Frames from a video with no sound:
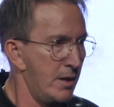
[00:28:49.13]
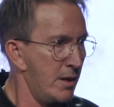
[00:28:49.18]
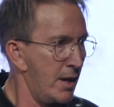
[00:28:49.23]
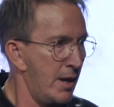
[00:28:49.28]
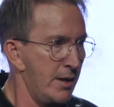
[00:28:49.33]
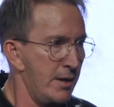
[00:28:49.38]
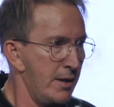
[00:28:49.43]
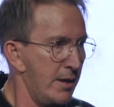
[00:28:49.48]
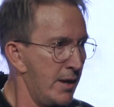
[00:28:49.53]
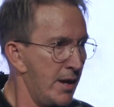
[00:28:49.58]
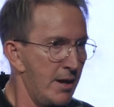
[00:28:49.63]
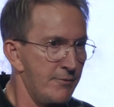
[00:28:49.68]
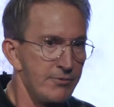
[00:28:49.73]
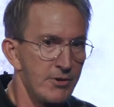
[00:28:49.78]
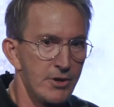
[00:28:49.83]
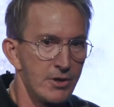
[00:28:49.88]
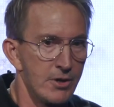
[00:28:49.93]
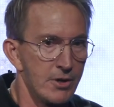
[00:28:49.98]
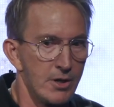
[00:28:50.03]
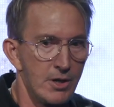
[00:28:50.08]
and
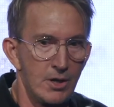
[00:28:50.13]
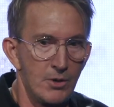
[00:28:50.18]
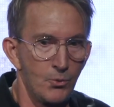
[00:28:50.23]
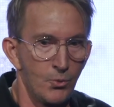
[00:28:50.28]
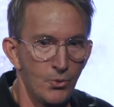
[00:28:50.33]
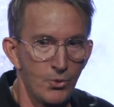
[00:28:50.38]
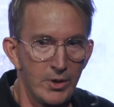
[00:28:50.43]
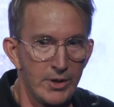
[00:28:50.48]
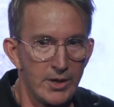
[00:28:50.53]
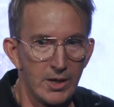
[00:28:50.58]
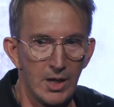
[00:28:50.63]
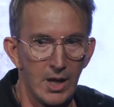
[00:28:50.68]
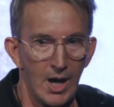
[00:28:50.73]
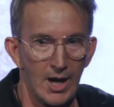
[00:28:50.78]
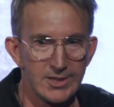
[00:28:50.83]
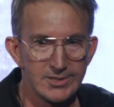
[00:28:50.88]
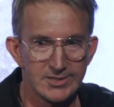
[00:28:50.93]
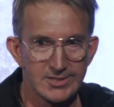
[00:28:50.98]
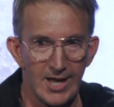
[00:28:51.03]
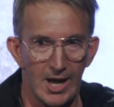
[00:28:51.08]
never
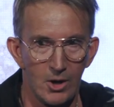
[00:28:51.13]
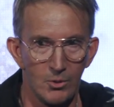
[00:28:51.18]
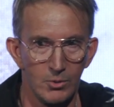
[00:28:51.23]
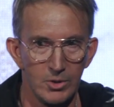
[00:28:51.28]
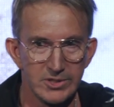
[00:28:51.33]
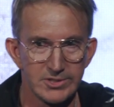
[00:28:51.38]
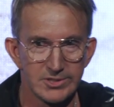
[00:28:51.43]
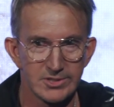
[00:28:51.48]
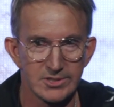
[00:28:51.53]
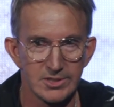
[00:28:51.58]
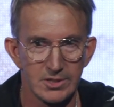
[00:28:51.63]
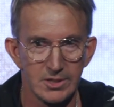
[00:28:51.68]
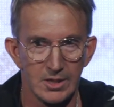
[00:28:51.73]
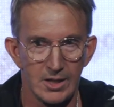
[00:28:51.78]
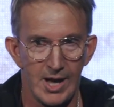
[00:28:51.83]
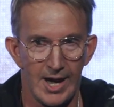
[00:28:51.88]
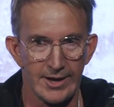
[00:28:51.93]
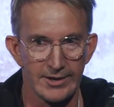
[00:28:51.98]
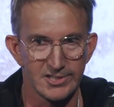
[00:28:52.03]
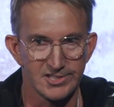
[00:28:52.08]
realize that was
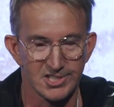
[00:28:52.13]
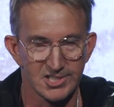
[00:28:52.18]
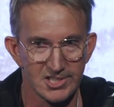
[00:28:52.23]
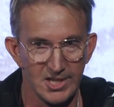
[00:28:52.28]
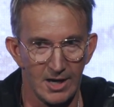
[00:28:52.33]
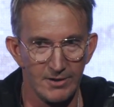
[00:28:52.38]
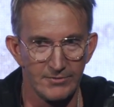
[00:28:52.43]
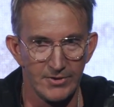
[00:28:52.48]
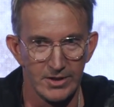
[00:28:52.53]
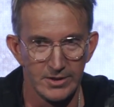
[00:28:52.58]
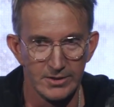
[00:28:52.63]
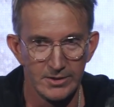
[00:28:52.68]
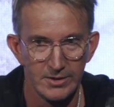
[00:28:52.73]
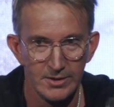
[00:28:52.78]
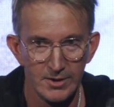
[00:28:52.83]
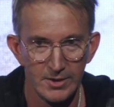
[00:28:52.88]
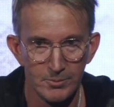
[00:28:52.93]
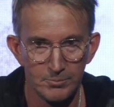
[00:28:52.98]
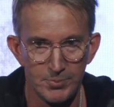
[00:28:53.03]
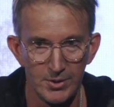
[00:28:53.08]
out of 7
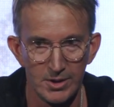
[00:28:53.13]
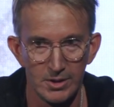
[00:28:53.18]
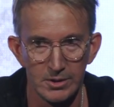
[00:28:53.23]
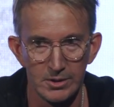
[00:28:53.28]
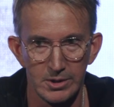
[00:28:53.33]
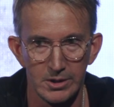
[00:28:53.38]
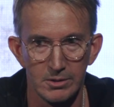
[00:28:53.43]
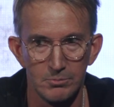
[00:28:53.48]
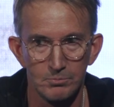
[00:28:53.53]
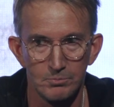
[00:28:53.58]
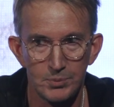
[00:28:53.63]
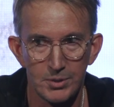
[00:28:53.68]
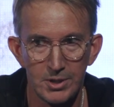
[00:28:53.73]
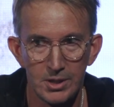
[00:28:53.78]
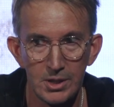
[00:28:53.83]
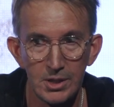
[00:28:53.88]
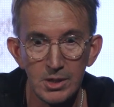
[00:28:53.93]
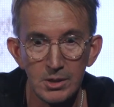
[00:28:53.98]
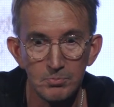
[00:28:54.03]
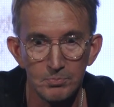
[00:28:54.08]
billion
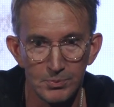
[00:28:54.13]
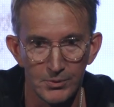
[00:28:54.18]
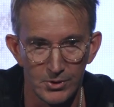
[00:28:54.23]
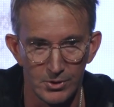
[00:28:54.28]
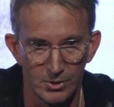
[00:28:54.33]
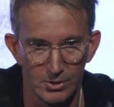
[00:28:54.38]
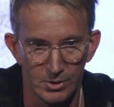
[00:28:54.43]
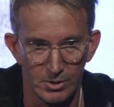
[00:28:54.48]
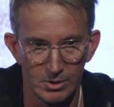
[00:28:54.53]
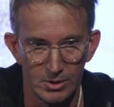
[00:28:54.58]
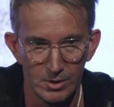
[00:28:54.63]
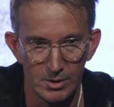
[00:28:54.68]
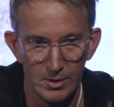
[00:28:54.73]
people